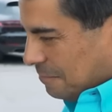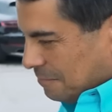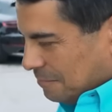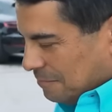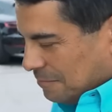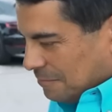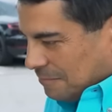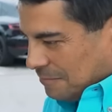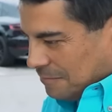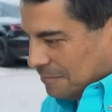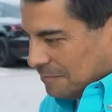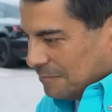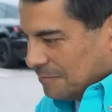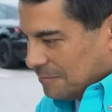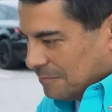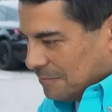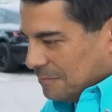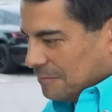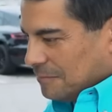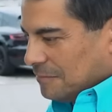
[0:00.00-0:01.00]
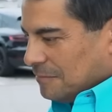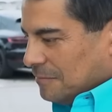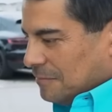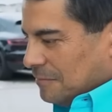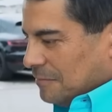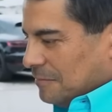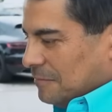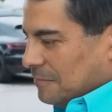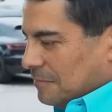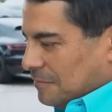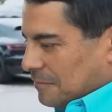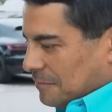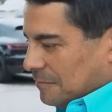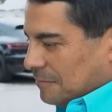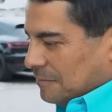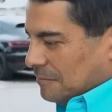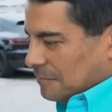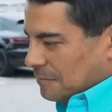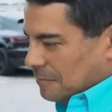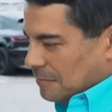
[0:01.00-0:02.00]

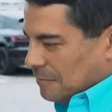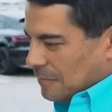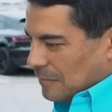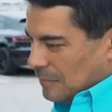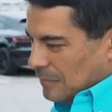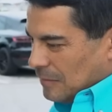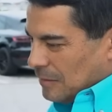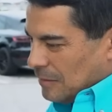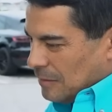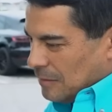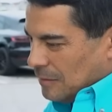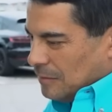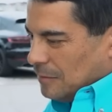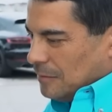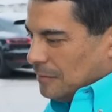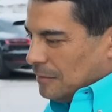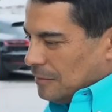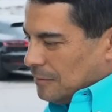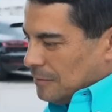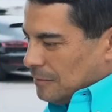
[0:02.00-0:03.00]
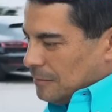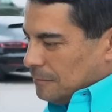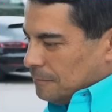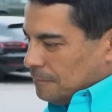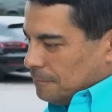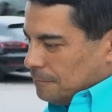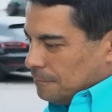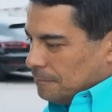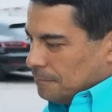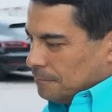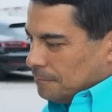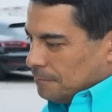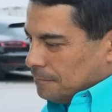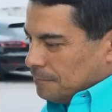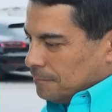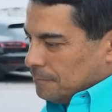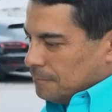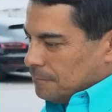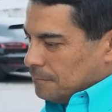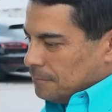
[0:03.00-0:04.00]

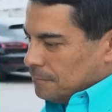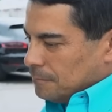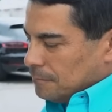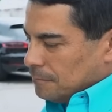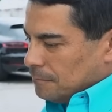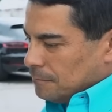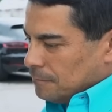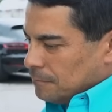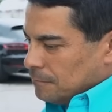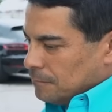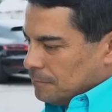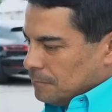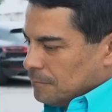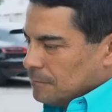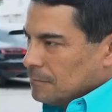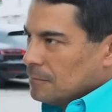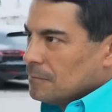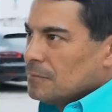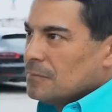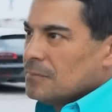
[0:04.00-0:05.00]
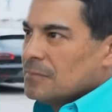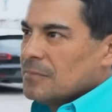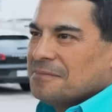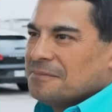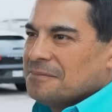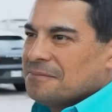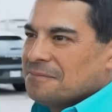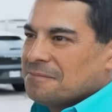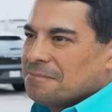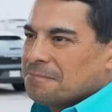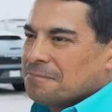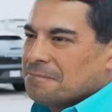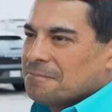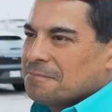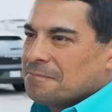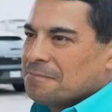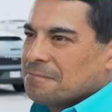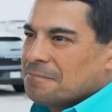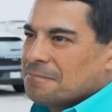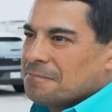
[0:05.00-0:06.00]

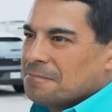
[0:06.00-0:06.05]
(silent)